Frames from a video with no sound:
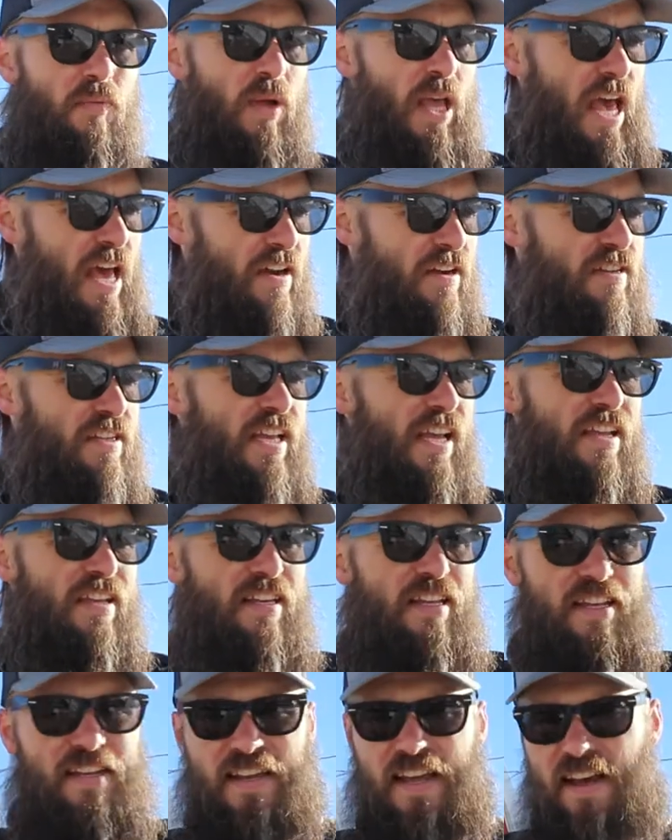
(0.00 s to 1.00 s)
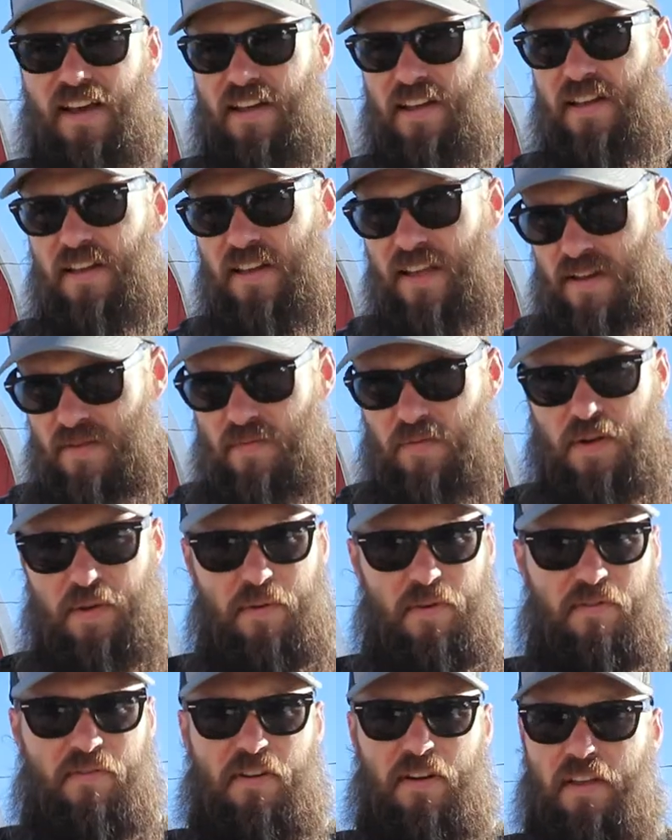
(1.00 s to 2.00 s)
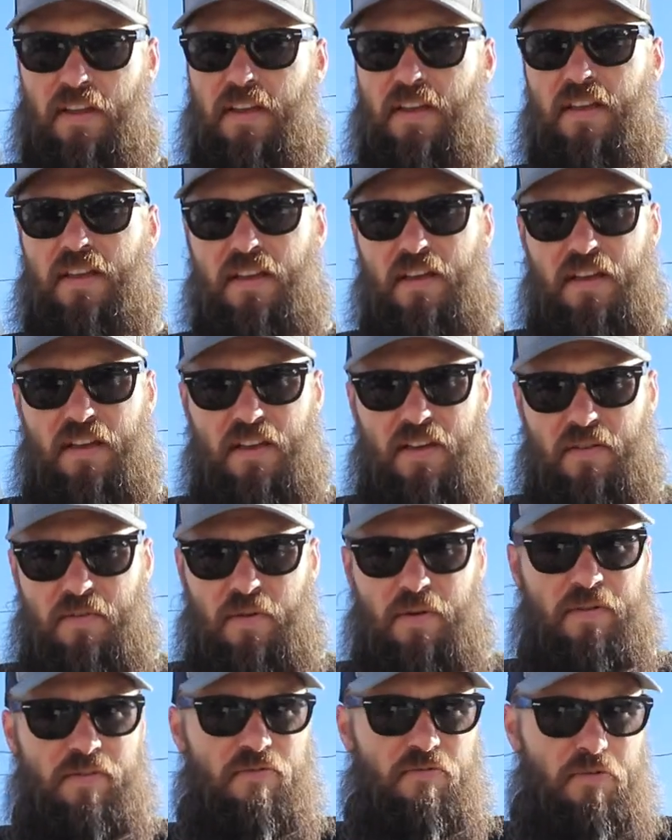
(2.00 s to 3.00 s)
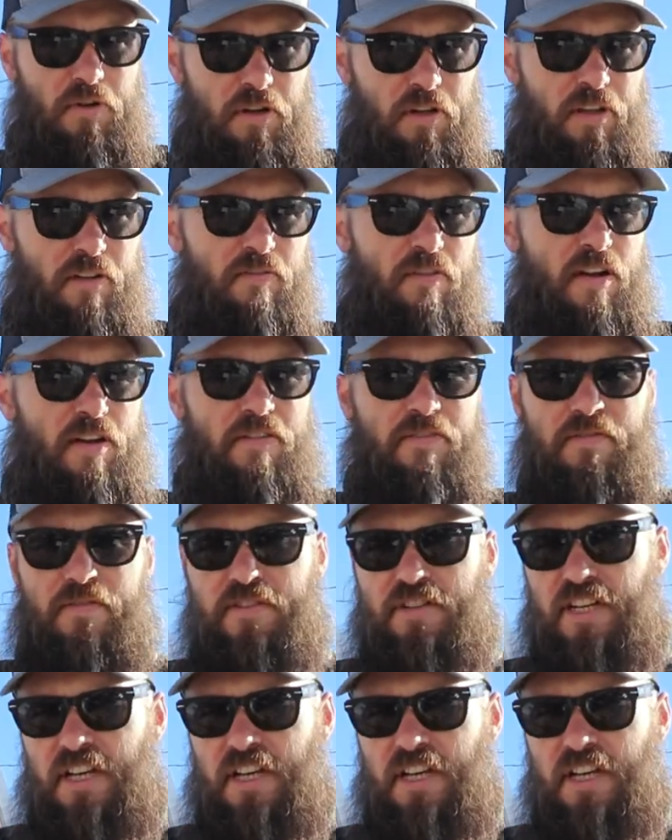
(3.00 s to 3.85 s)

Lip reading: and we had our technique down. And then we were really running through